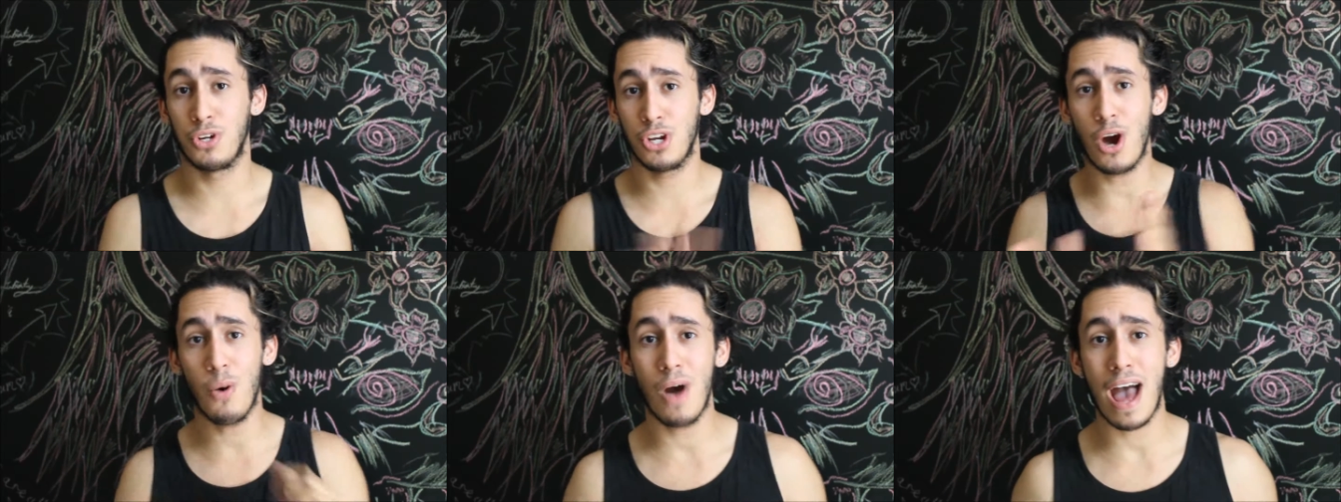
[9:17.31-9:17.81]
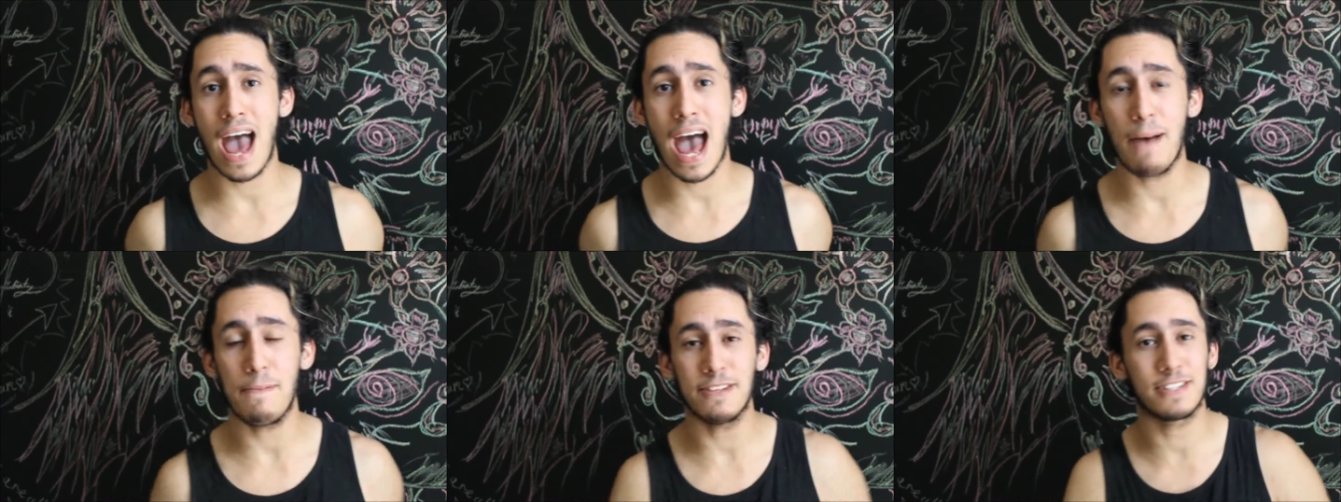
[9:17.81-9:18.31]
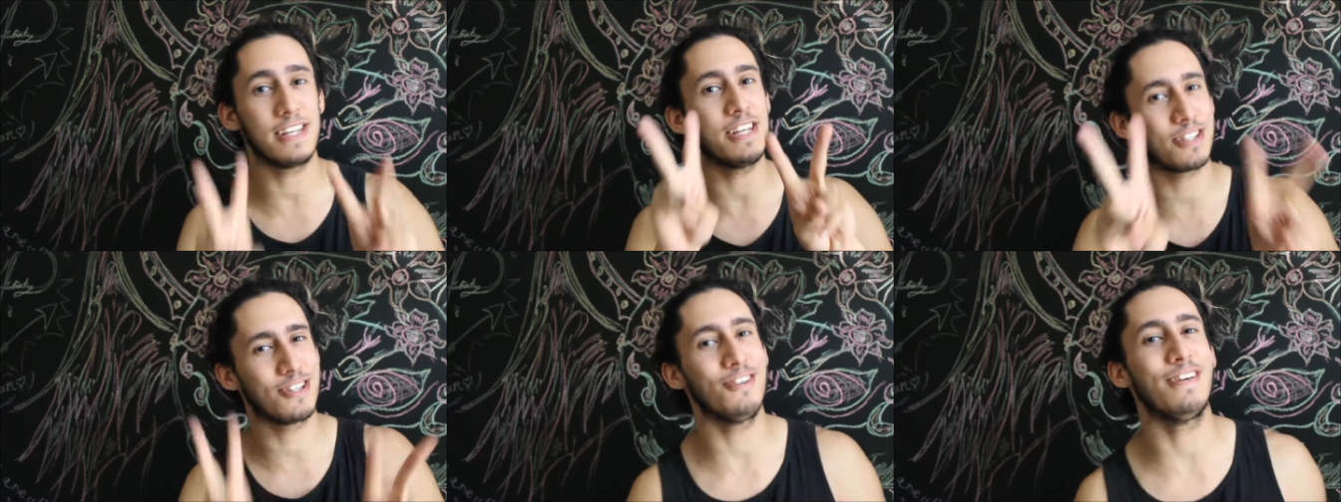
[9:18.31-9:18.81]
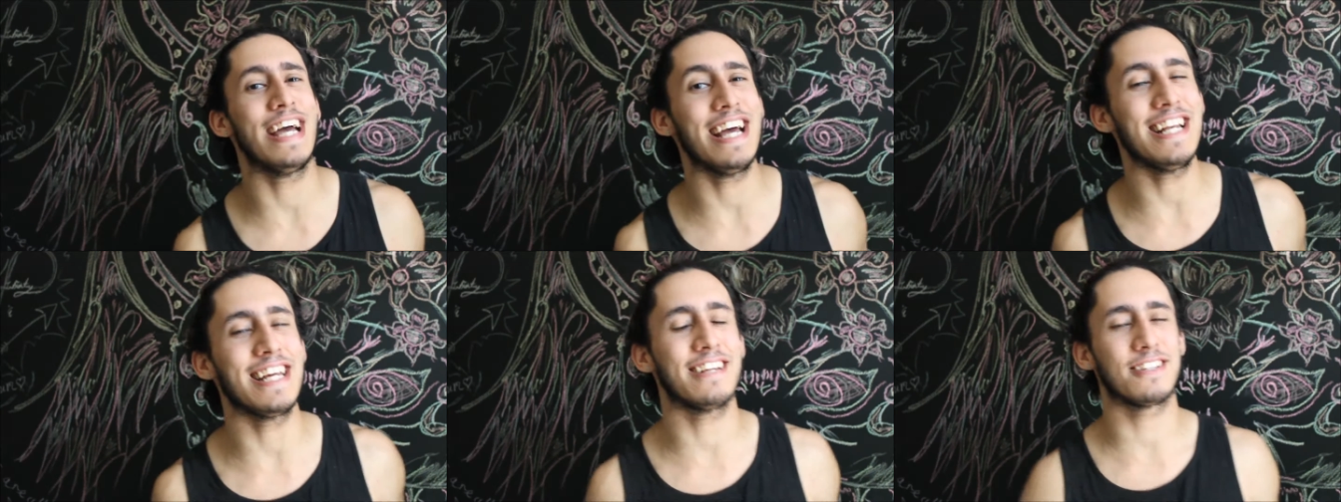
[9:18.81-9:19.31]
You know what happens? These two
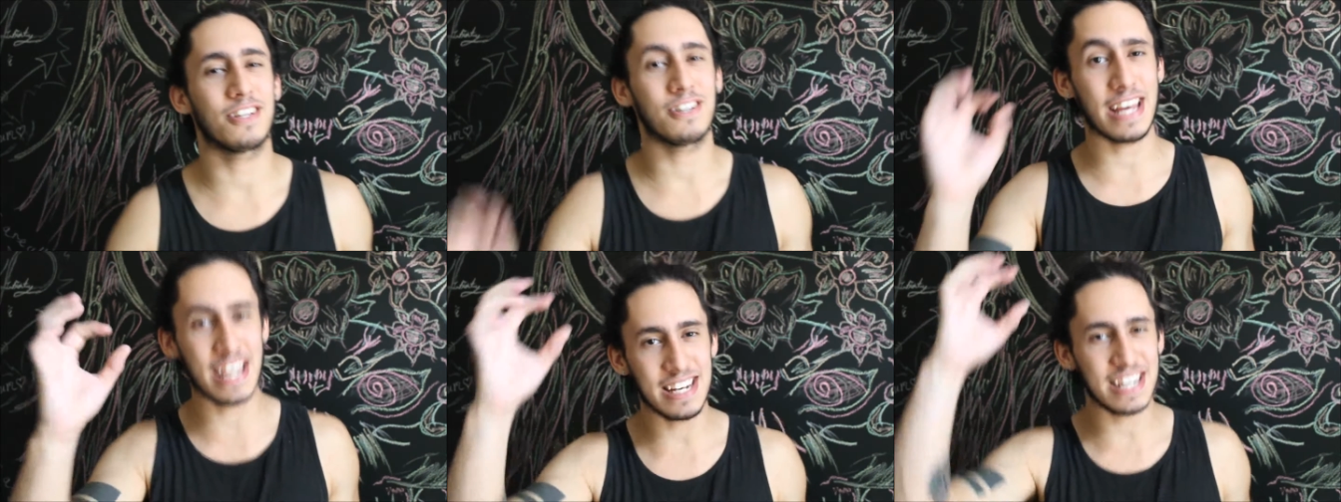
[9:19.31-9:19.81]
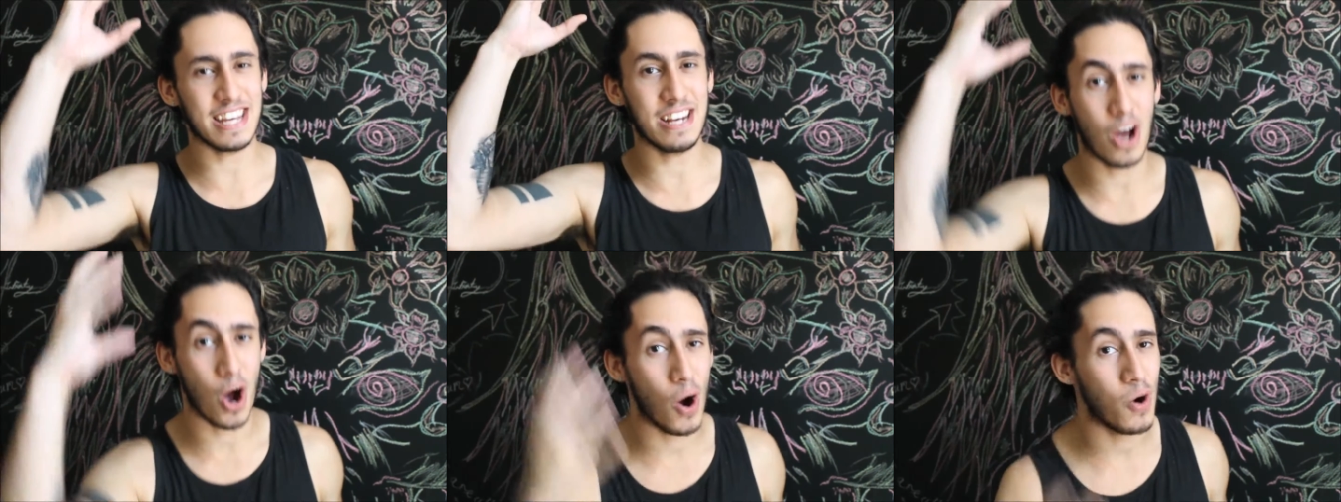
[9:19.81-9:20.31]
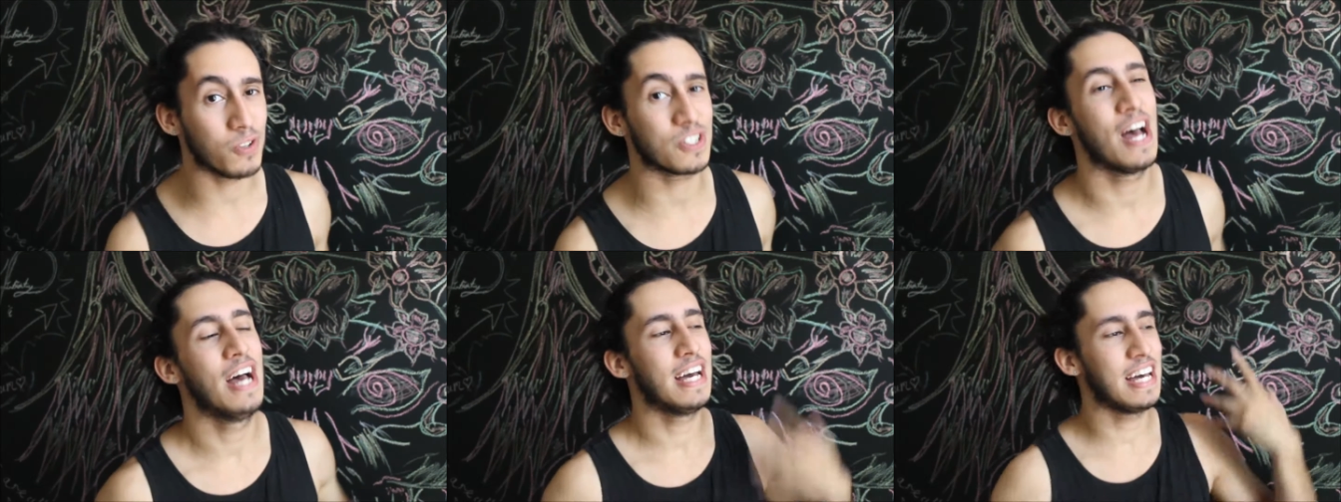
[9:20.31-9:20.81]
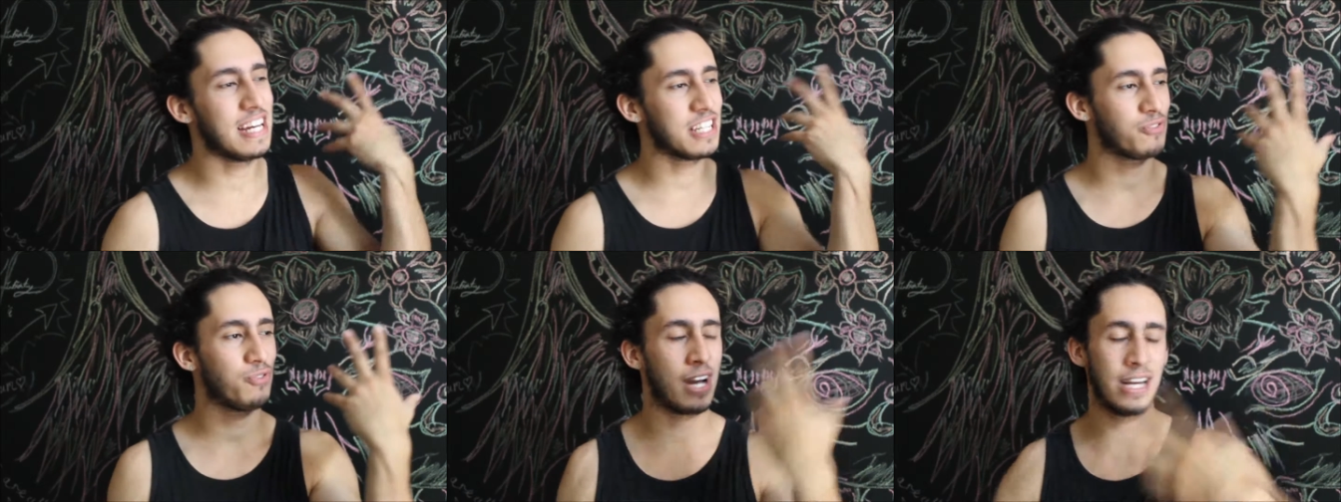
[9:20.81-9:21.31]
Indians, the Indian host and
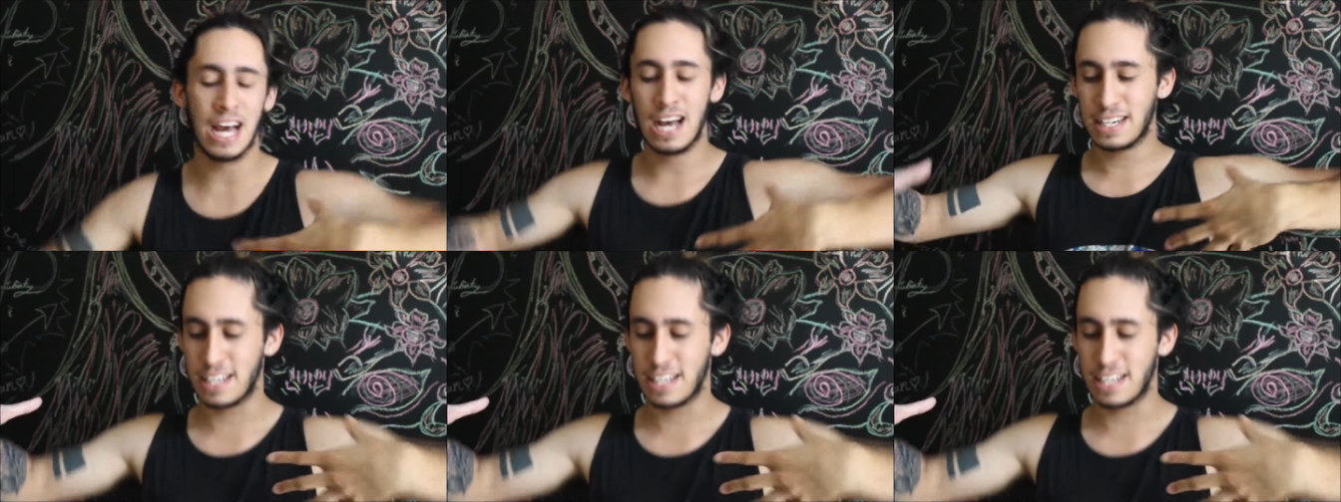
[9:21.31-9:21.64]
his friend,